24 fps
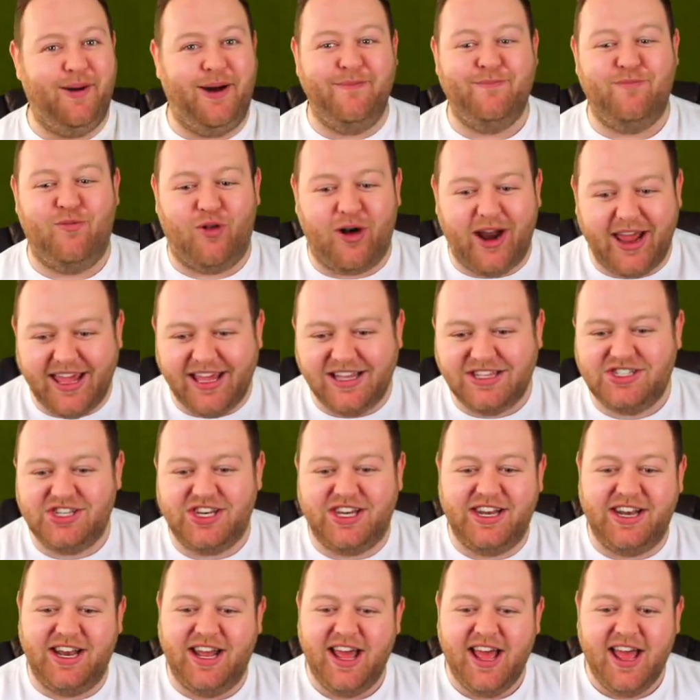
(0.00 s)
I'm
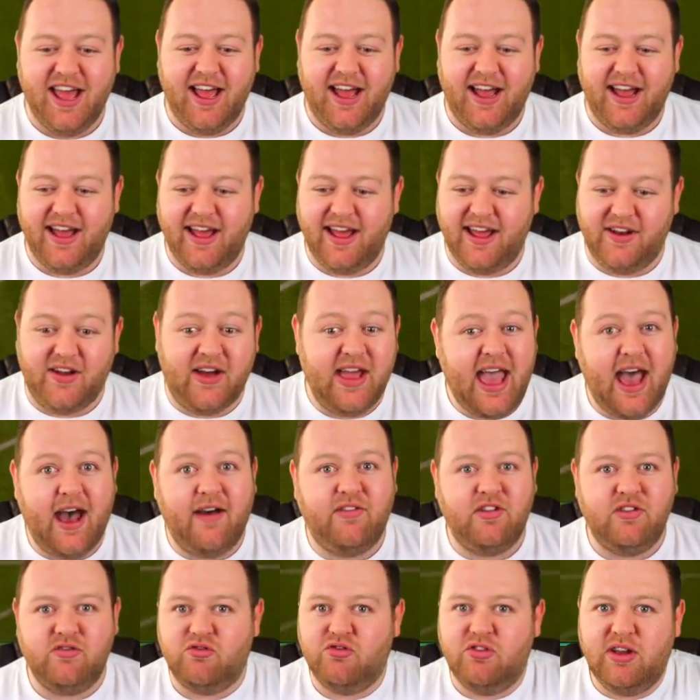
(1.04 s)
raging, and I
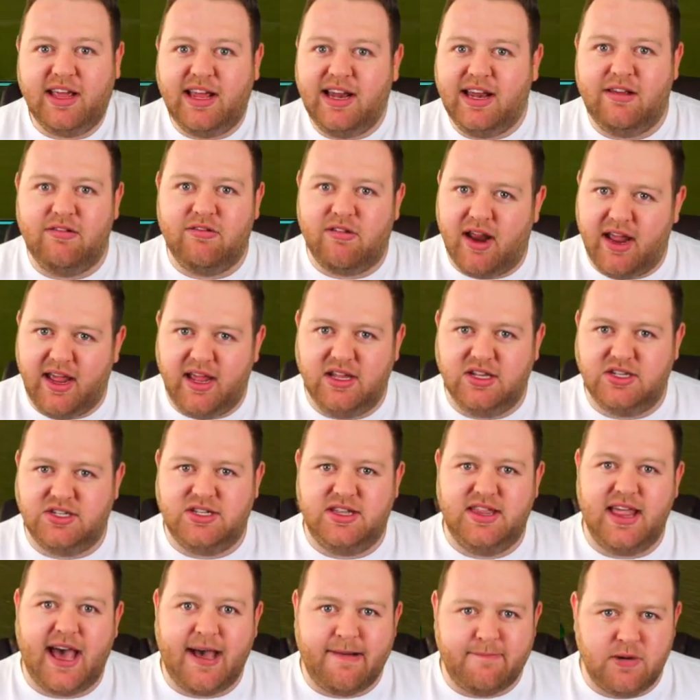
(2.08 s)
haven't really raged
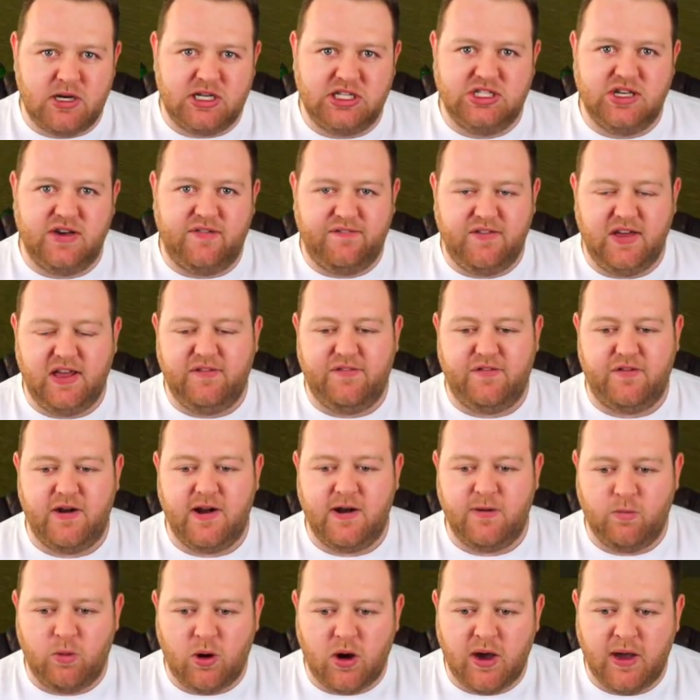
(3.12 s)
that much at FIFA
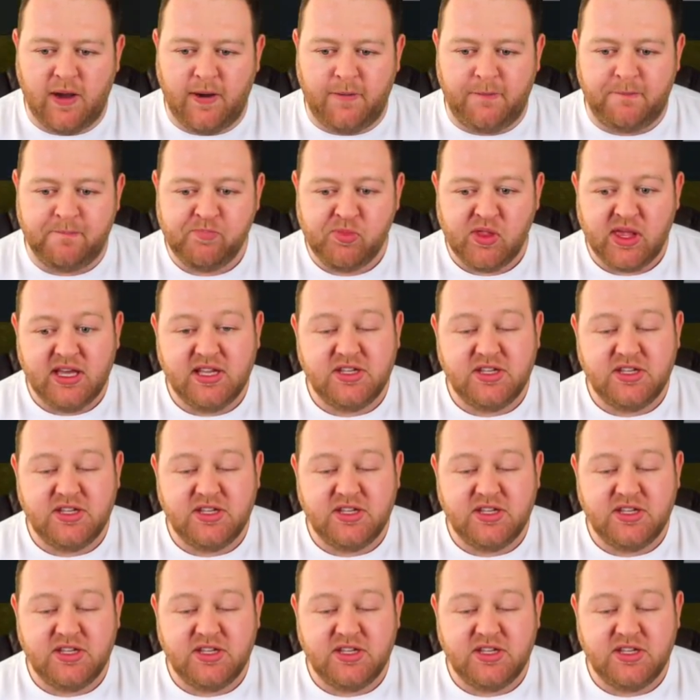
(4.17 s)
in a while.